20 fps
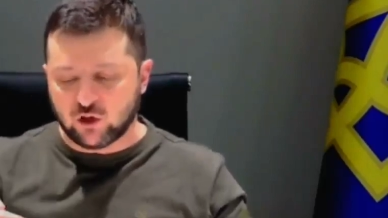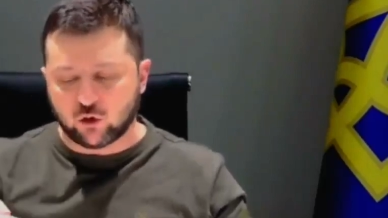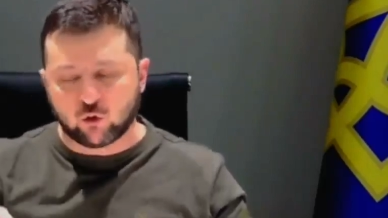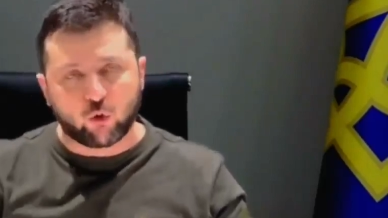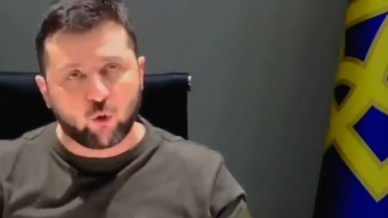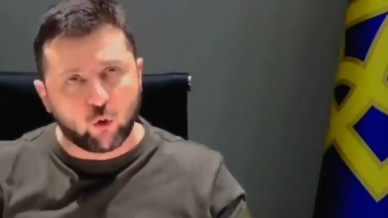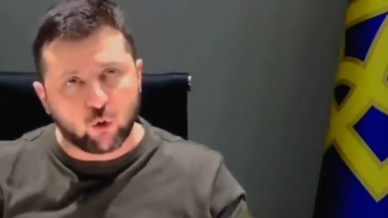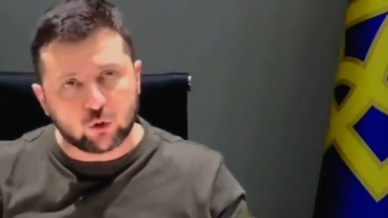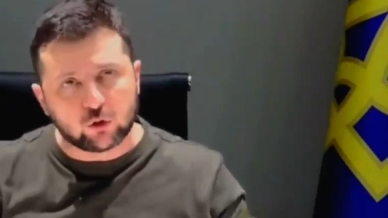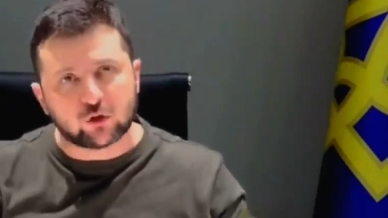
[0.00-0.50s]

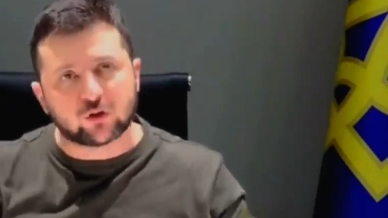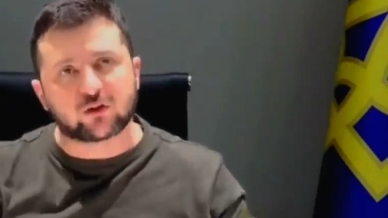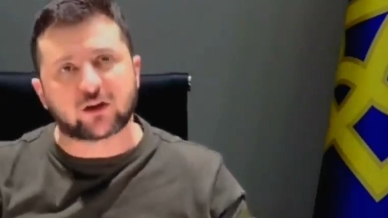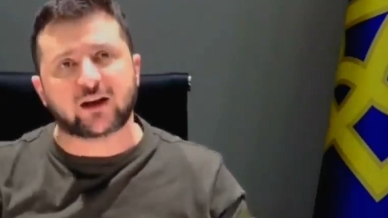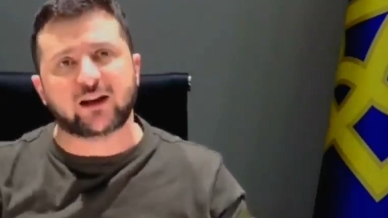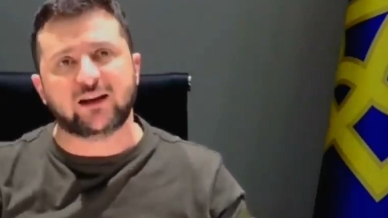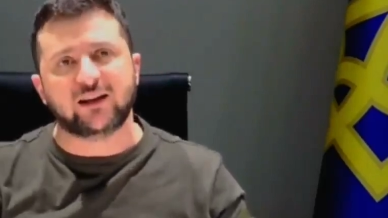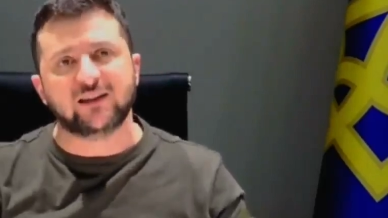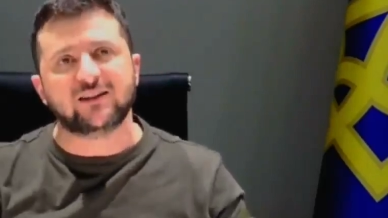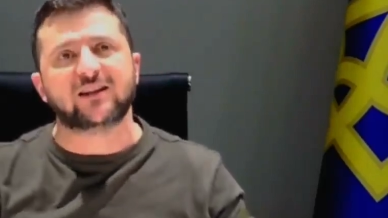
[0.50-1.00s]
For
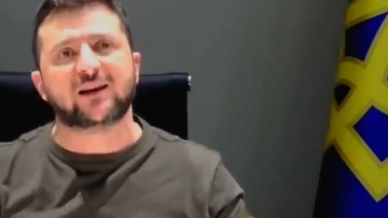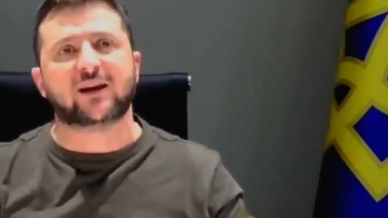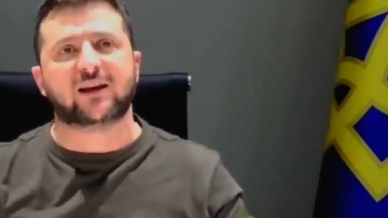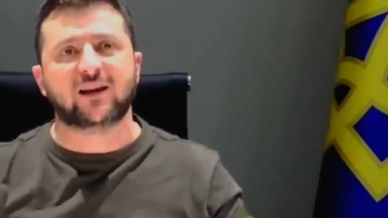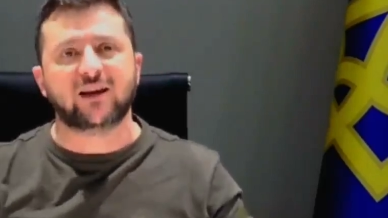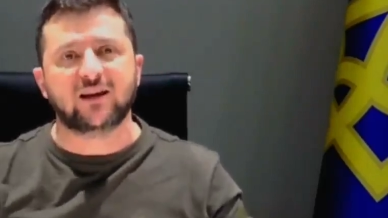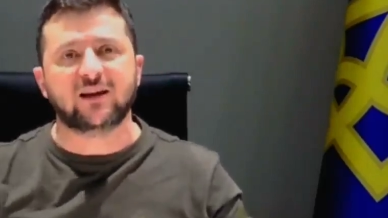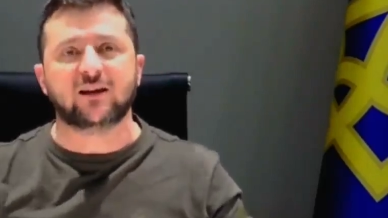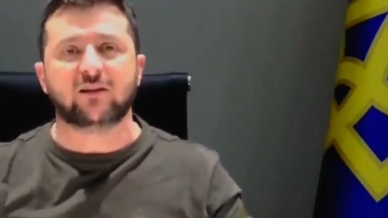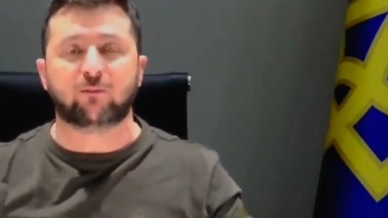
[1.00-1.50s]
us,
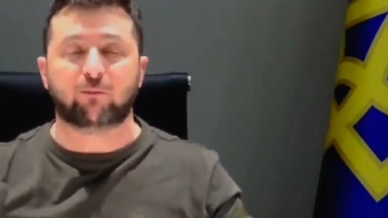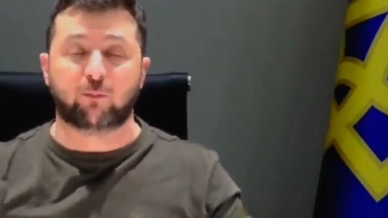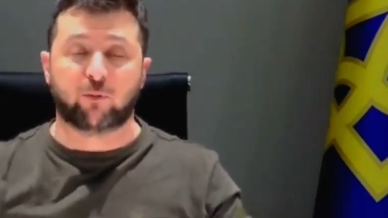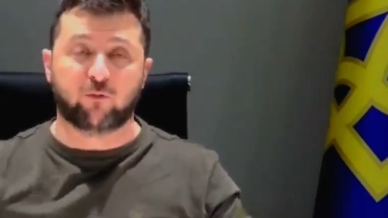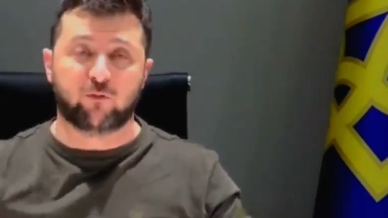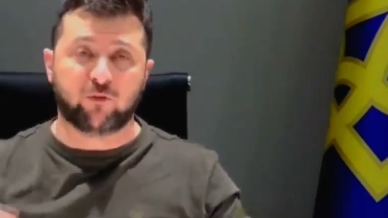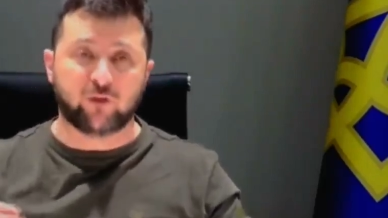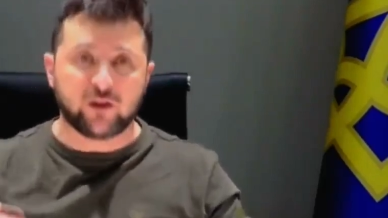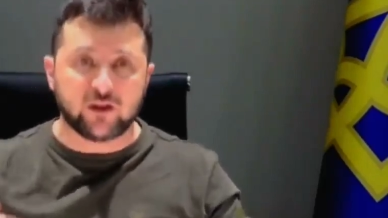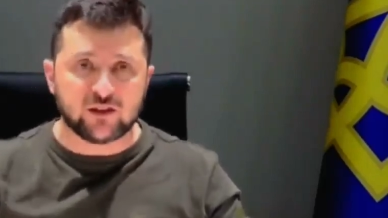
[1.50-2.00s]
it is
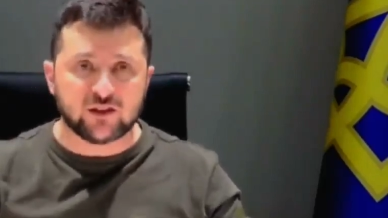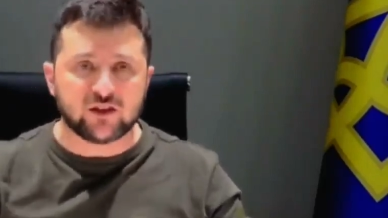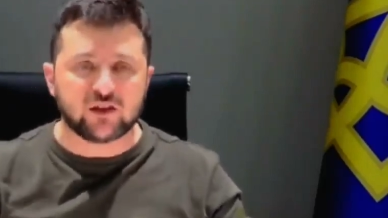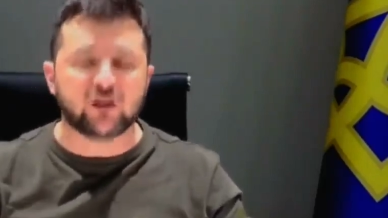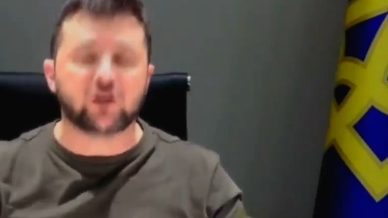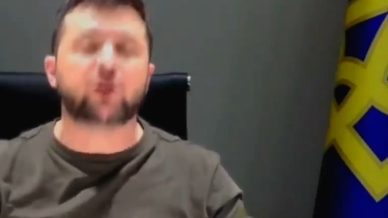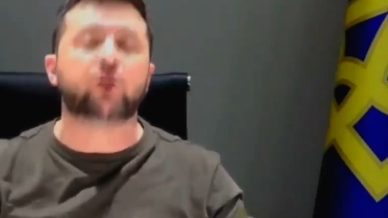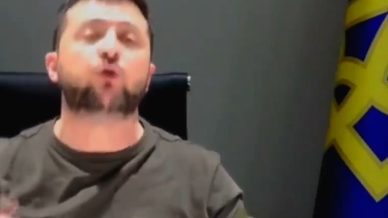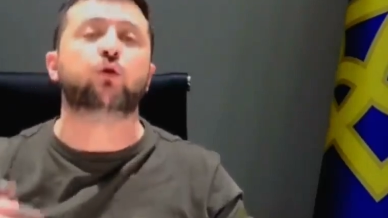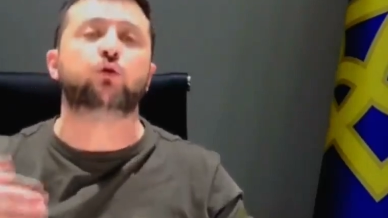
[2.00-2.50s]

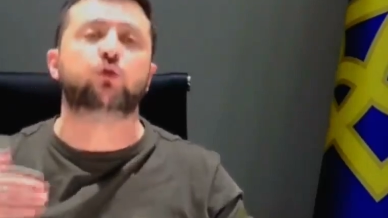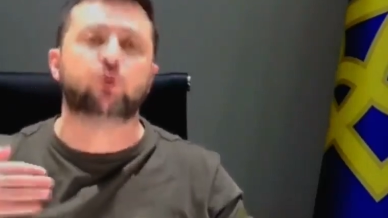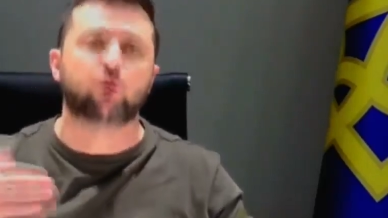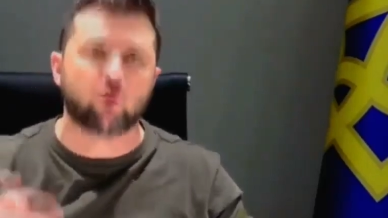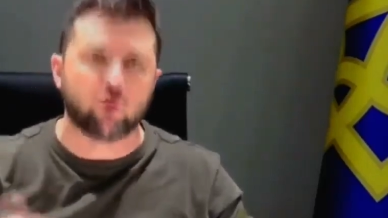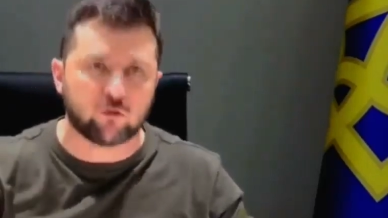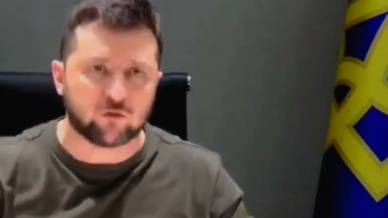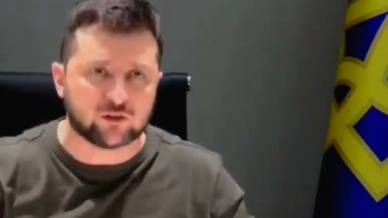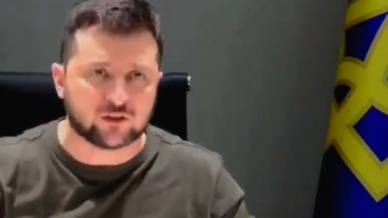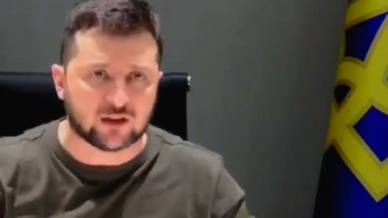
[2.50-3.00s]
important
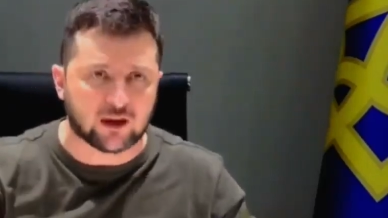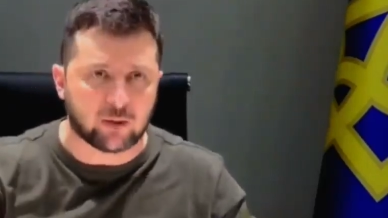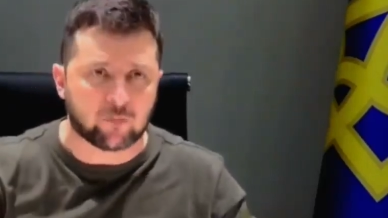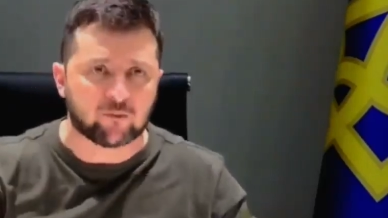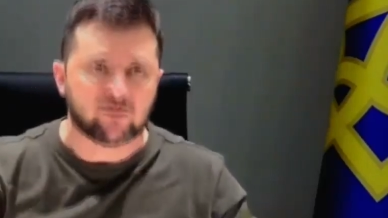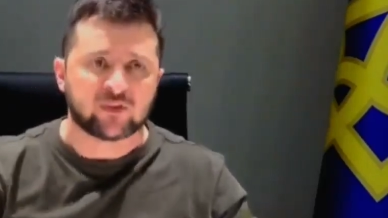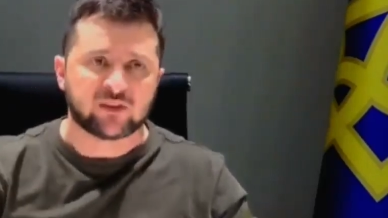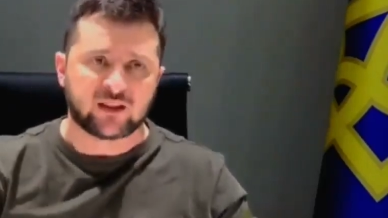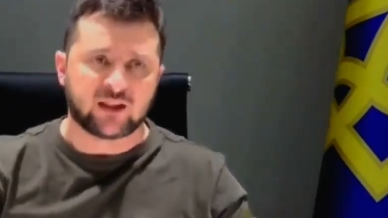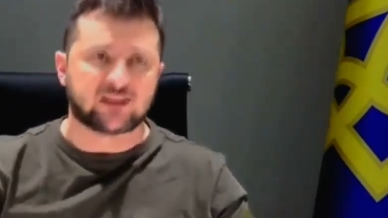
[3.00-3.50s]
also
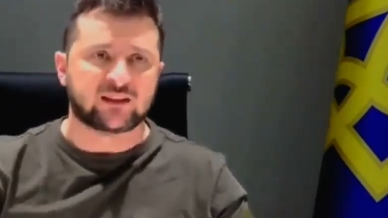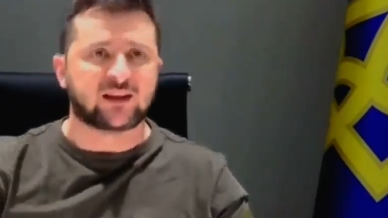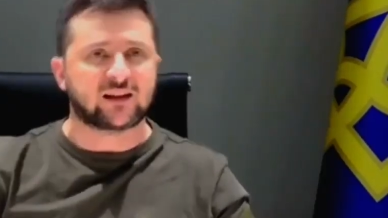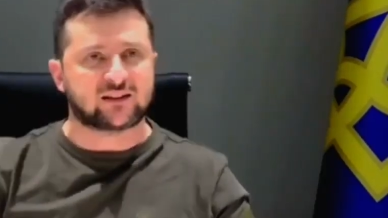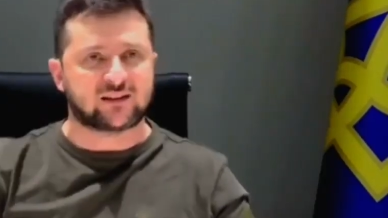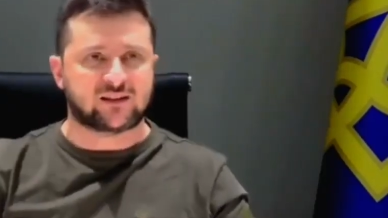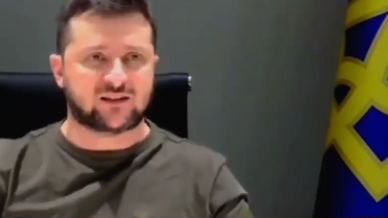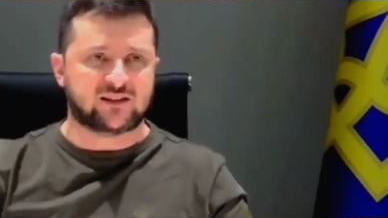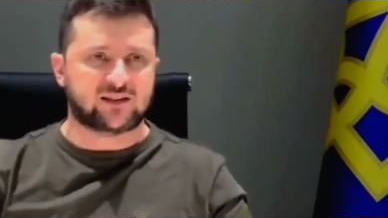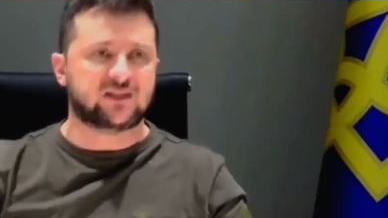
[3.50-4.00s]

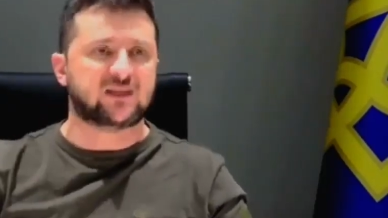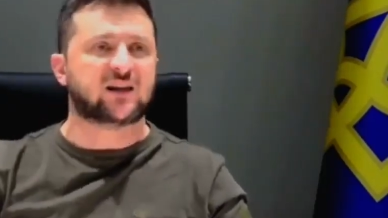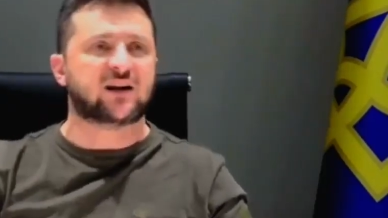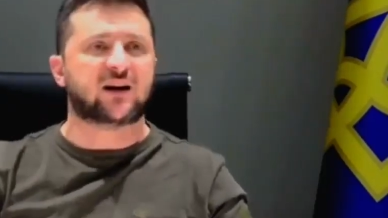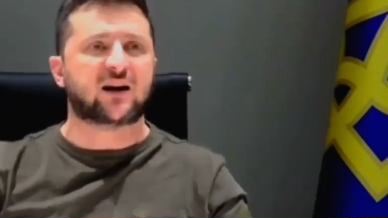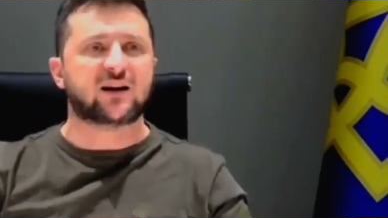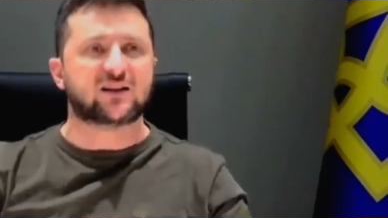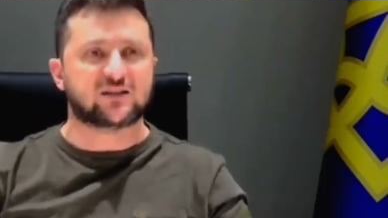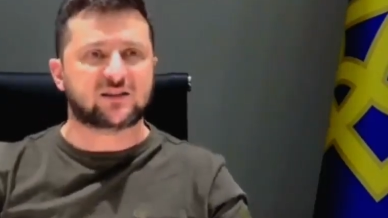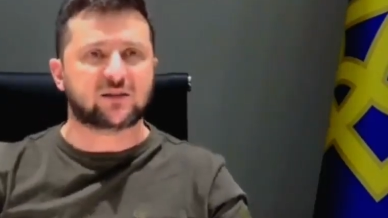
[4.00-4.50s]
what the
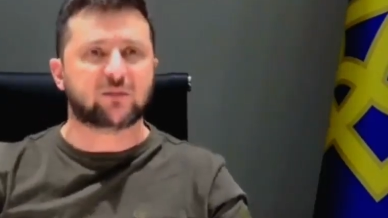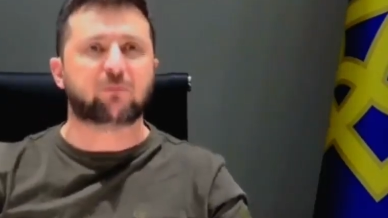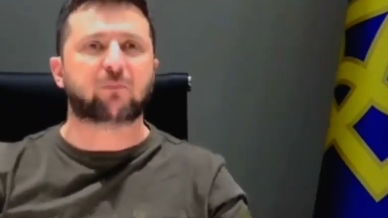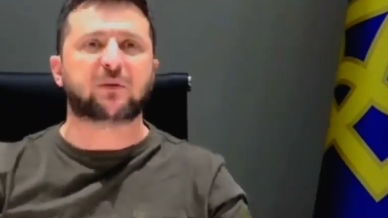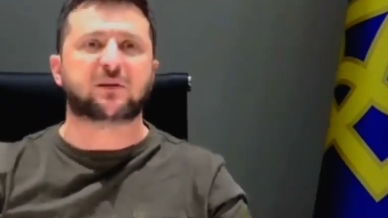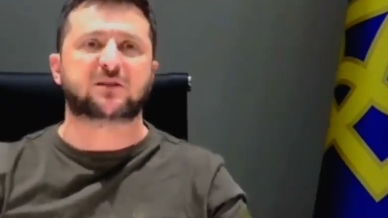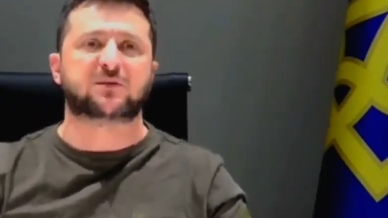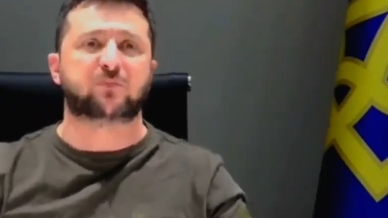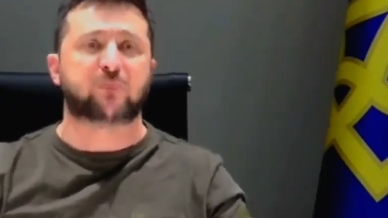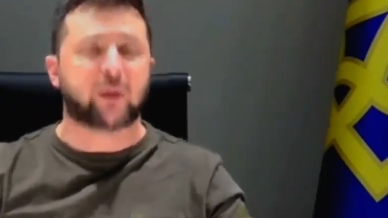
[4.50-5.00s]
circle
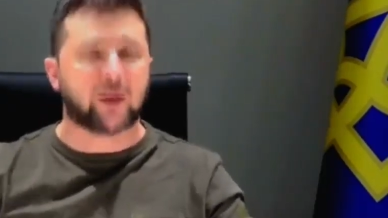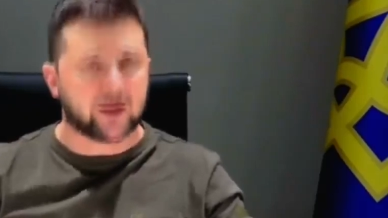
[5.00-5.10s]
of